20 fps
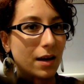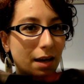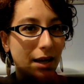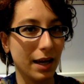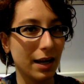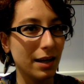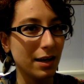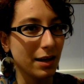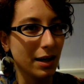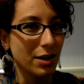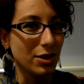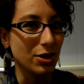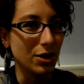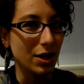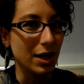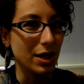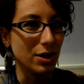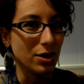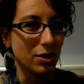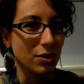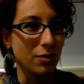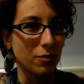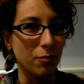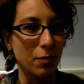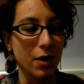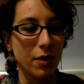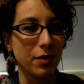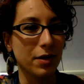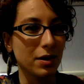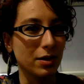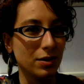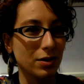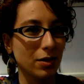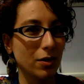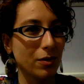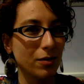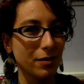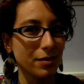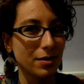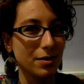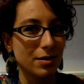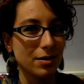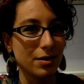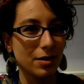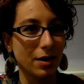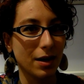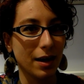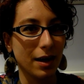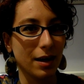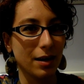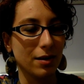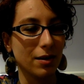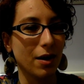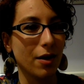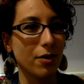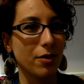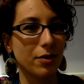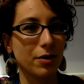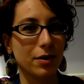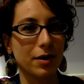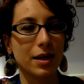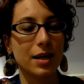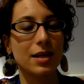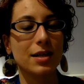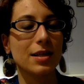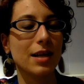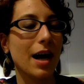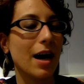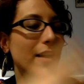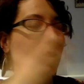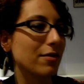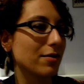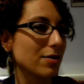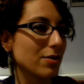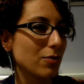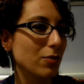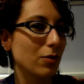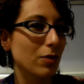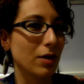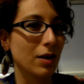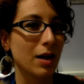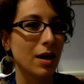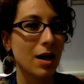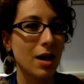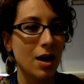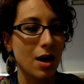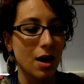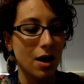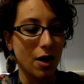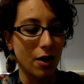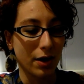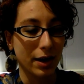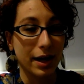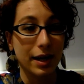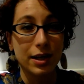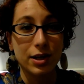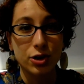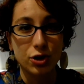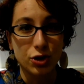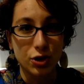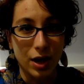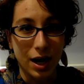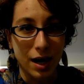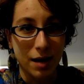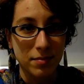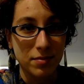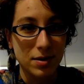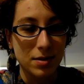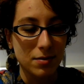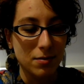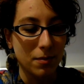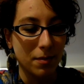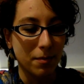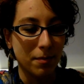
getting an education while the adults and other kids out of school are getting jobs